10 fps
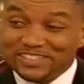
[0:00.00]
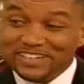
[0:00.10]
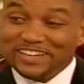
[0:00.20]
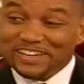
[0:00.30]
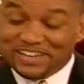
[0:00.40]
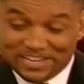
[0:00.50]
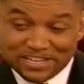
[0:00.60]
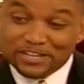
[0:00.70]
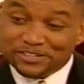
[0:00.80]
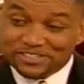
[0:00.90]
what I believe
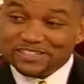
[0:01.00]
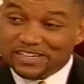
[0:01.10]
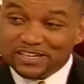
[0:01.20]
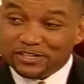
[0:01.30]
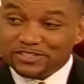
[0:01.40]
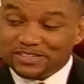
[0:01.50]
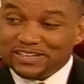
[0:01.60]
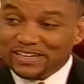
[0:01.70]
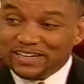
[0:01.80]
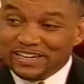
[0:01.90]
this is.
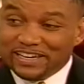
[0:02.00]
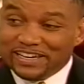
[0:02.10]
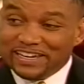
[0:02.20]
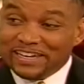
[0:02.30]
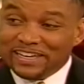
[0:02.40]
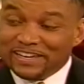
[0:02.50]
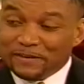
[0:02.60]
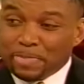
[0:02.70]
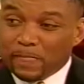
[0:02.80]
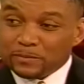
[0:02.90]

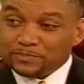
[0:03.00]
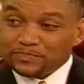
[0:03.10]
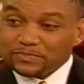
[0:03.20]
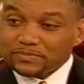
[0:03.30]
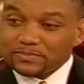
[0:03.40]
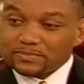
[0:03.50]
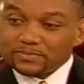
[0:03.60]
When you begin to